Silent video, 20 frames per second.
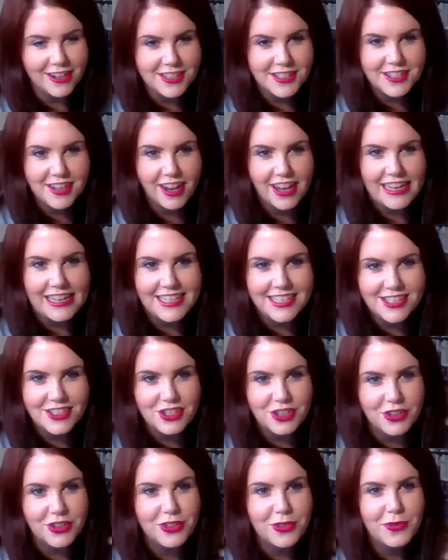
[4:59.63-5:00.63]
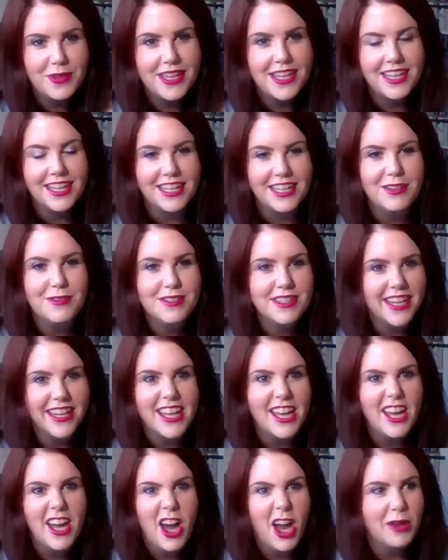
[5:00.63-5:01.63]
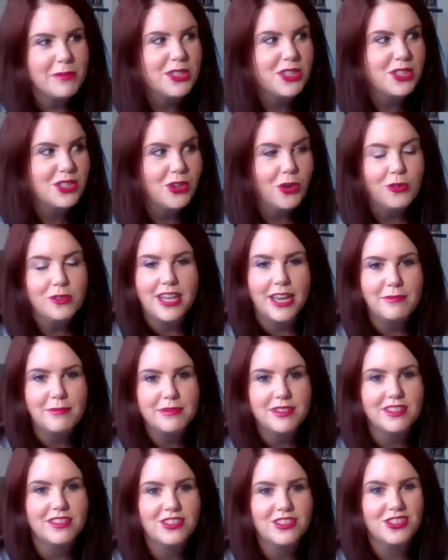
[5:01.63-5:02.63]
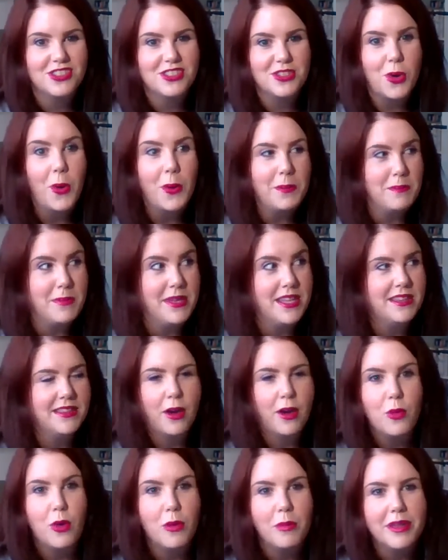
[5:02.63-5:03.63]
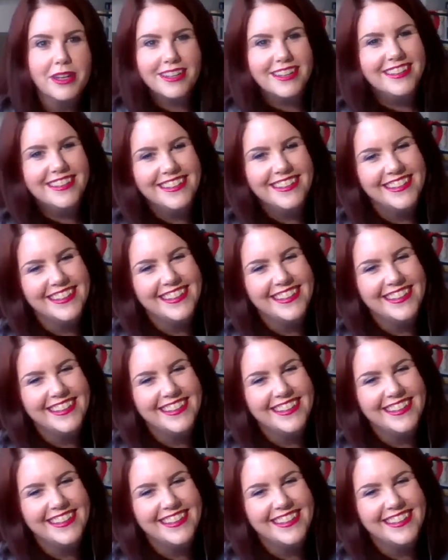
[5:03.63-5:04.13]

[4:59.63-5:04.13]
hairstylist during the week, and he was like, "I'm so tempted to just go and meet that woman